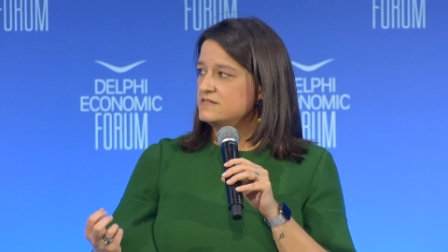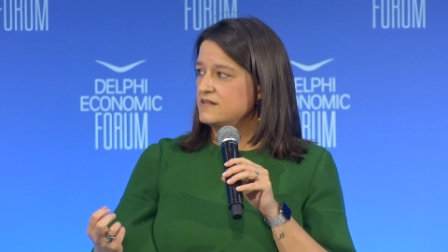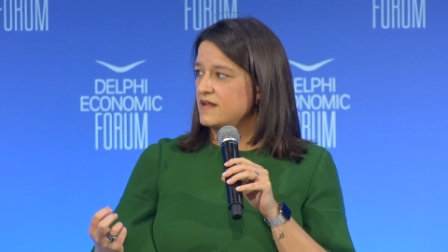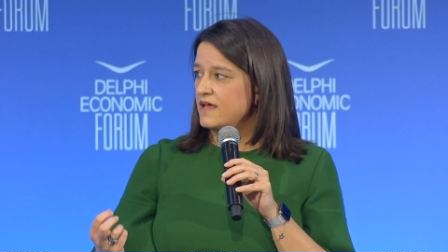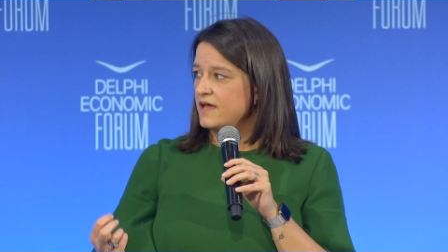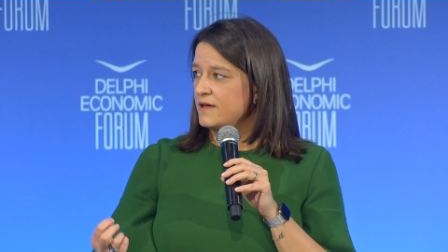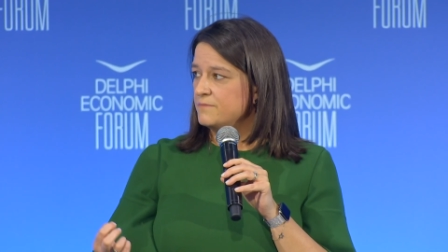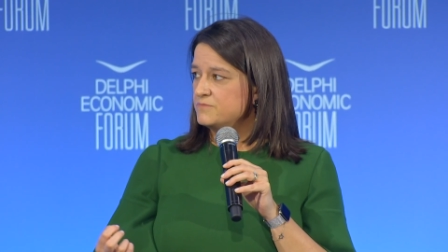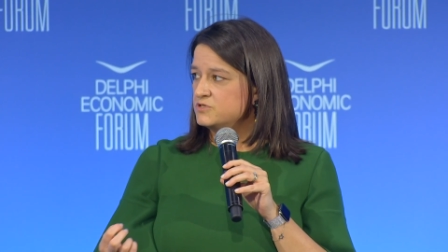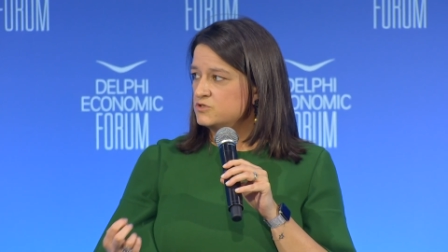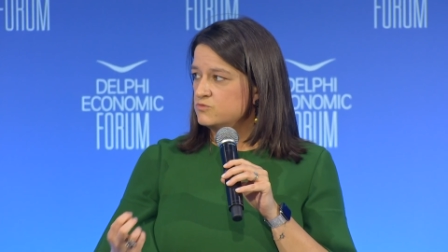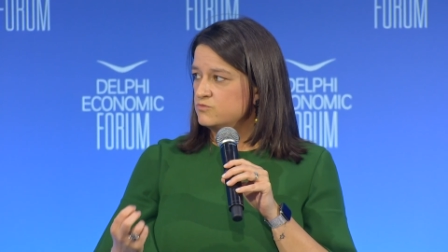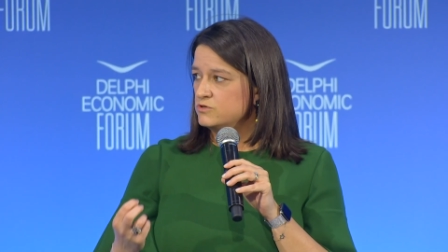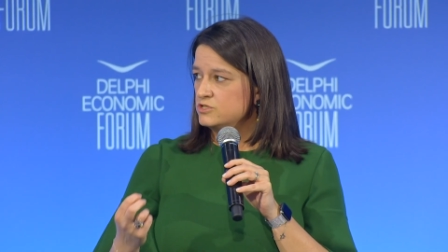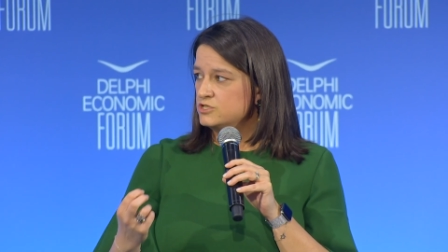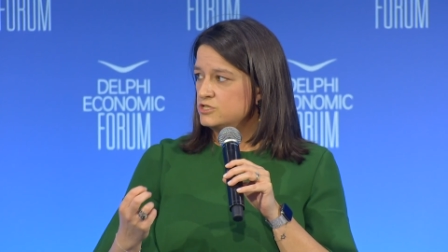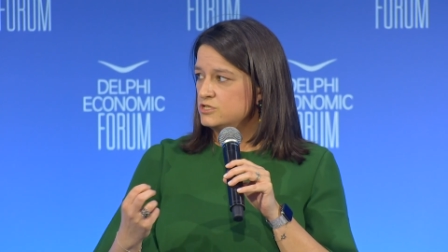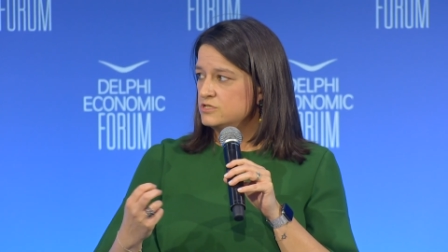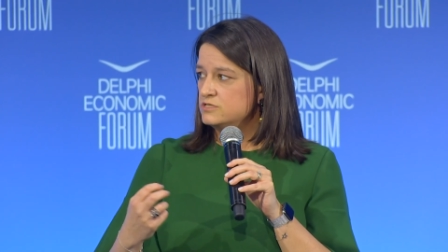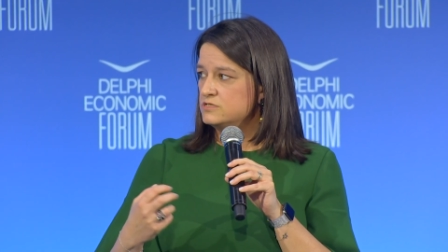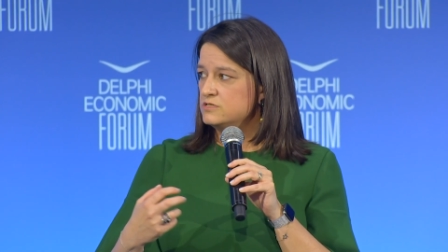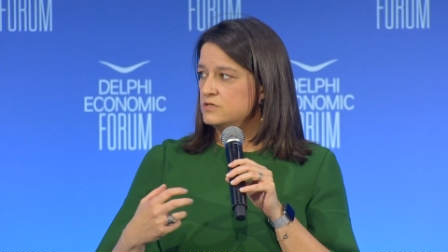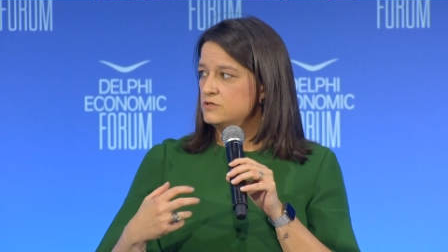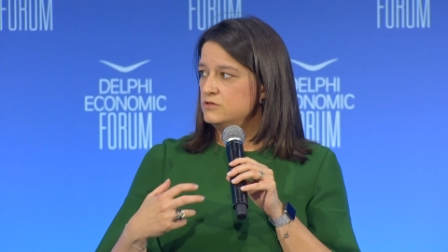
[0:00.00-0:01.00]
labs, which
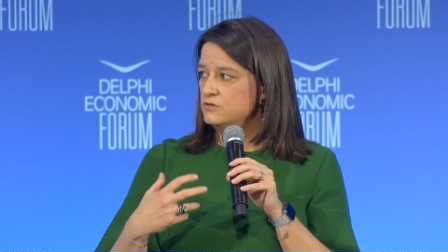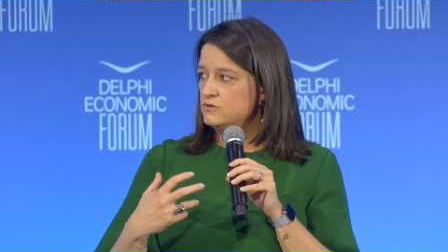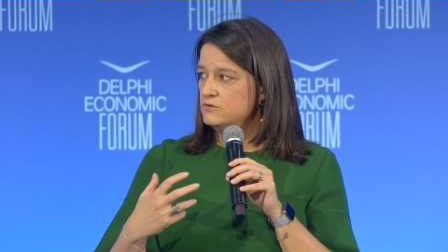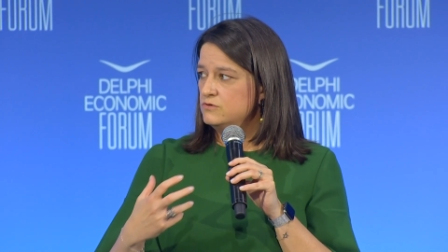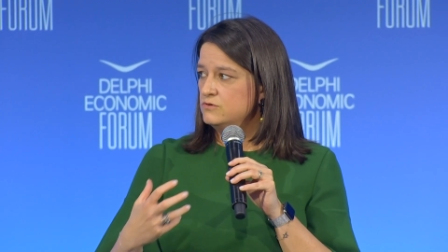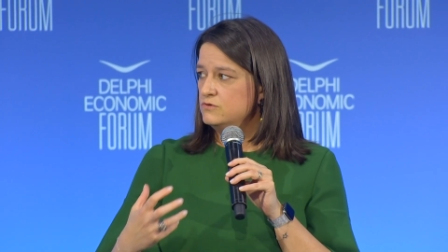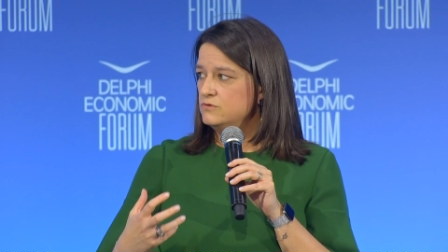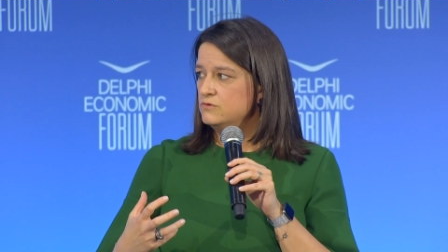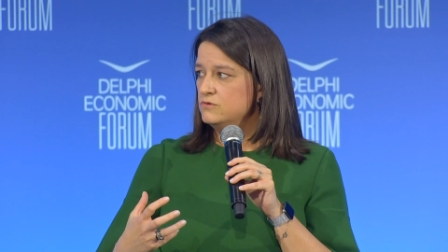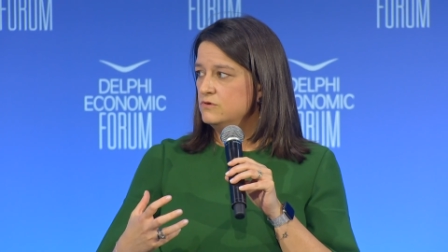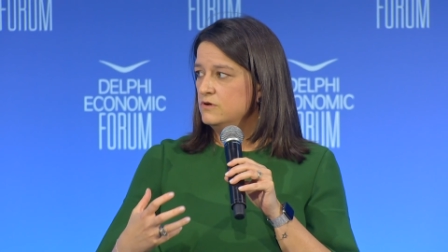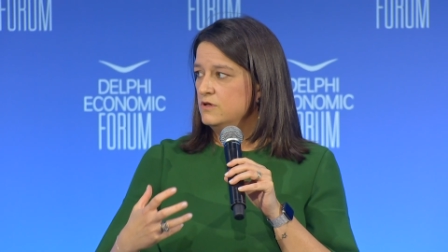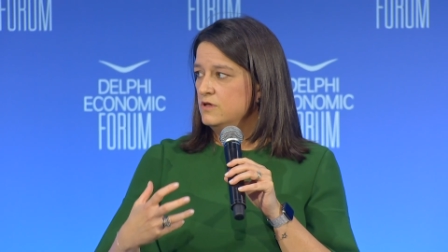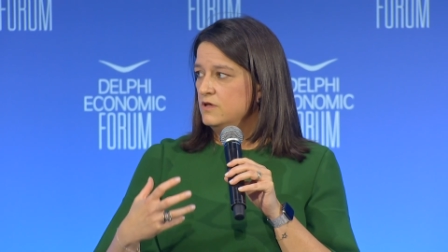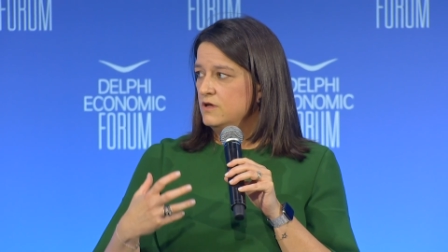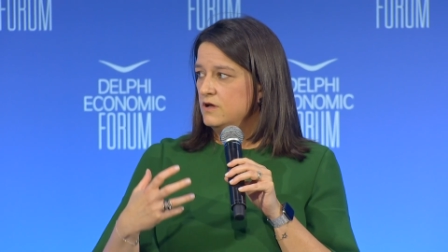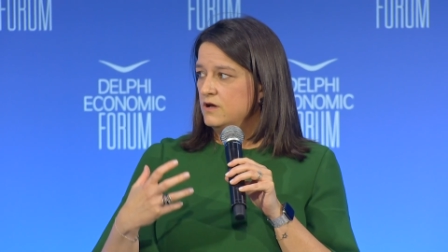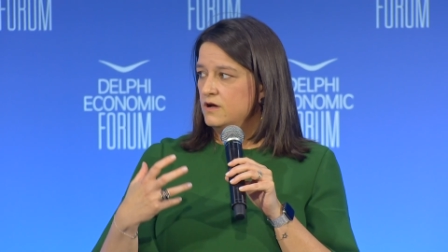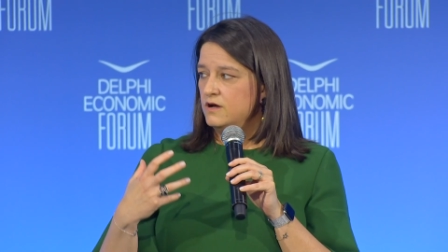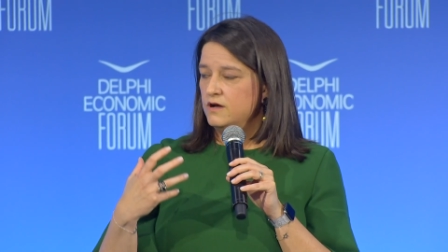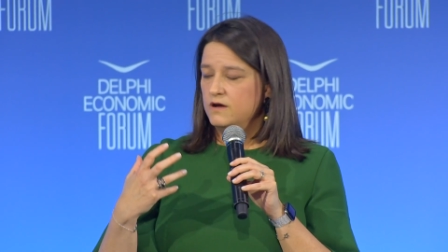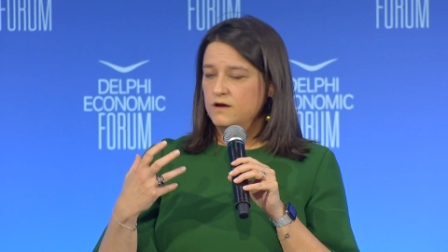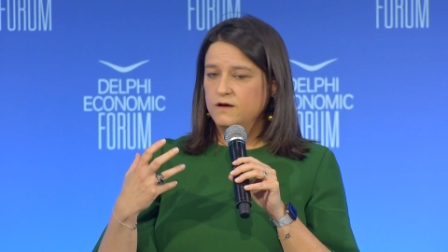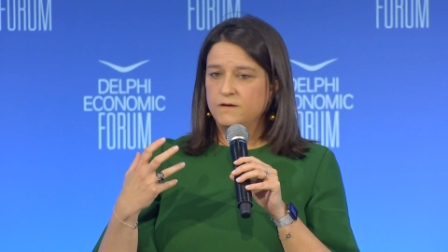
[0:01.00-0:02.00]
is a new
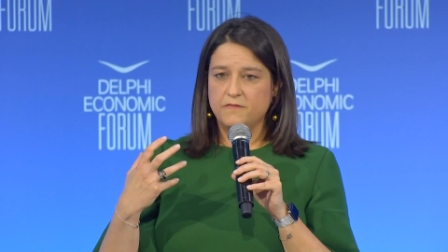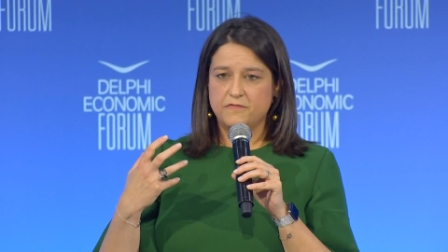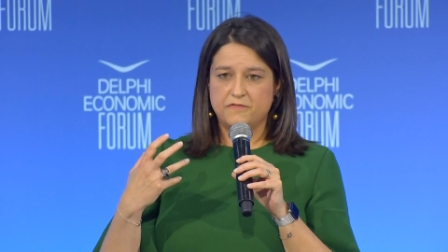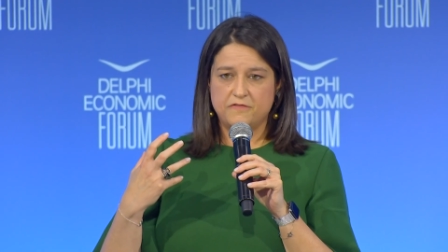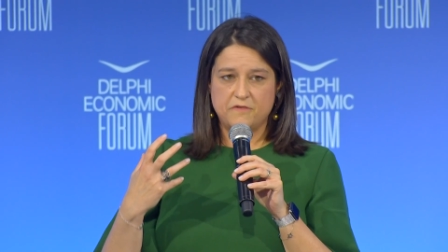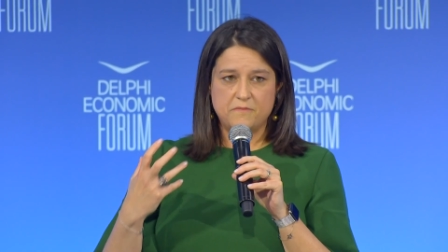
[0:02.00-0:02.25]
uh,